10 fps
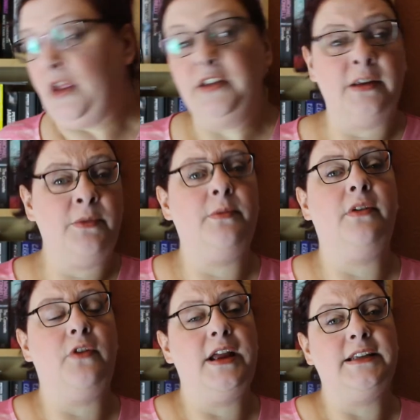Some of them
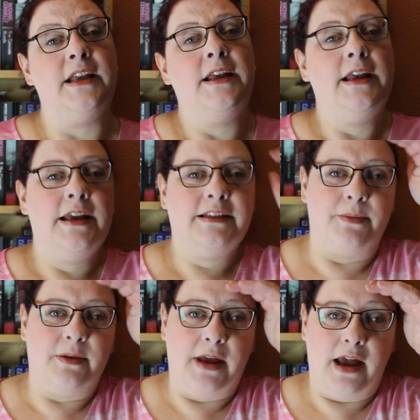I've read, some
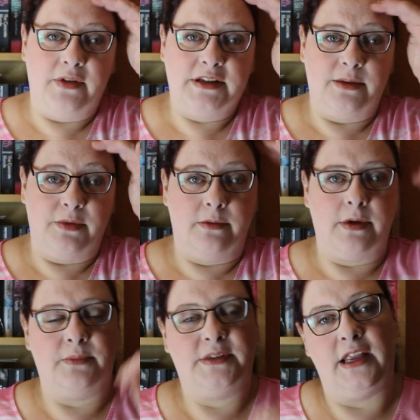of them I haven't, some of them
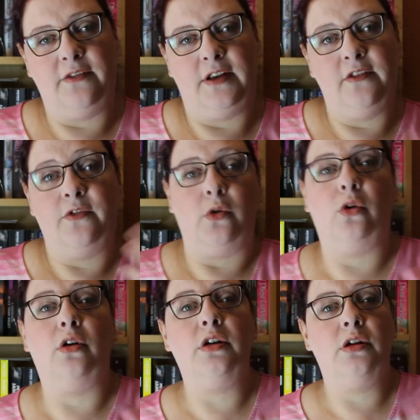I'm saving
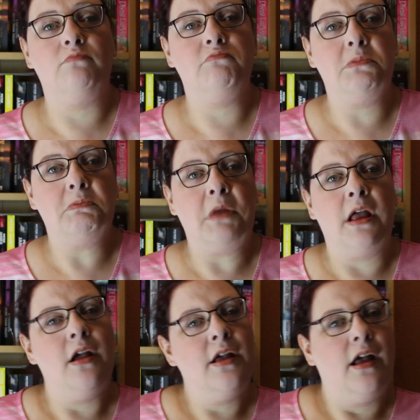for
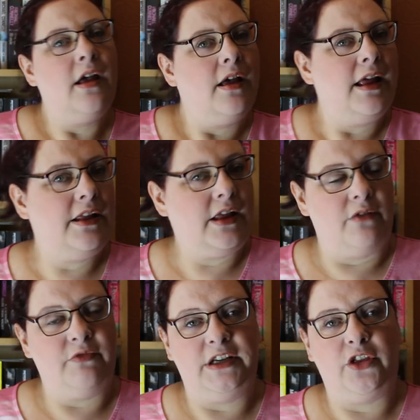
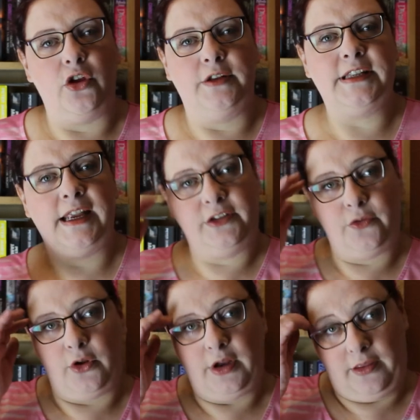readathons later
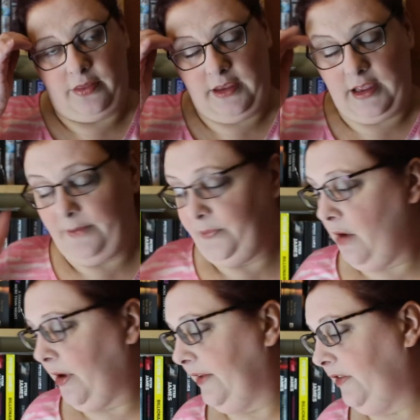on in the year.
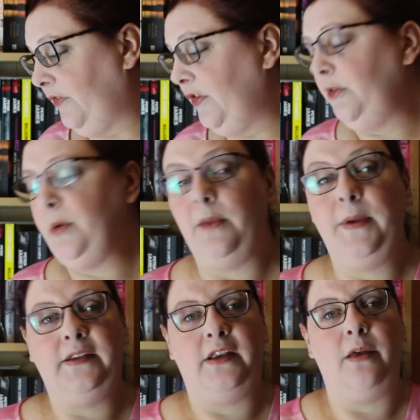Okay, so the first book I
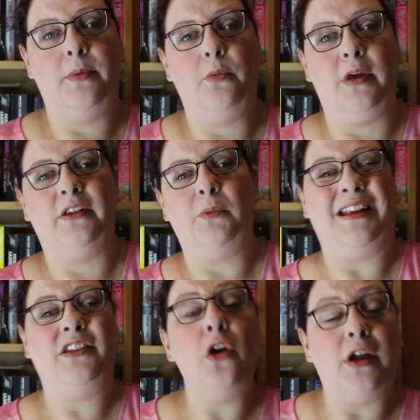picked up was, well,
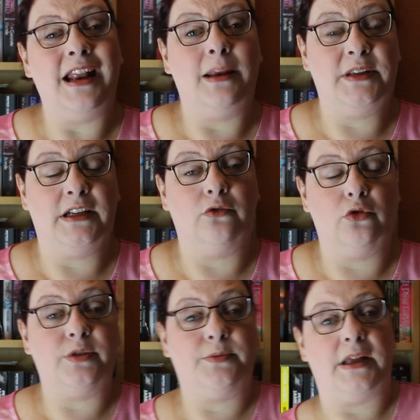it's not in any particular
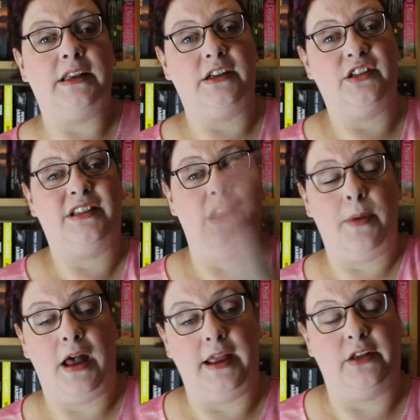order, but they're just in a
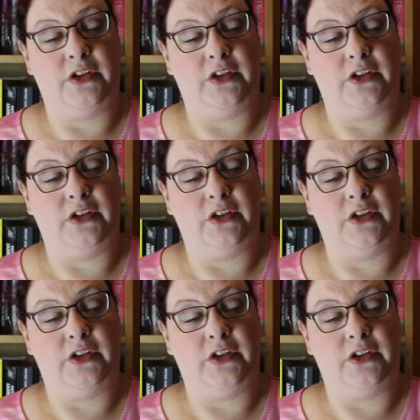pile.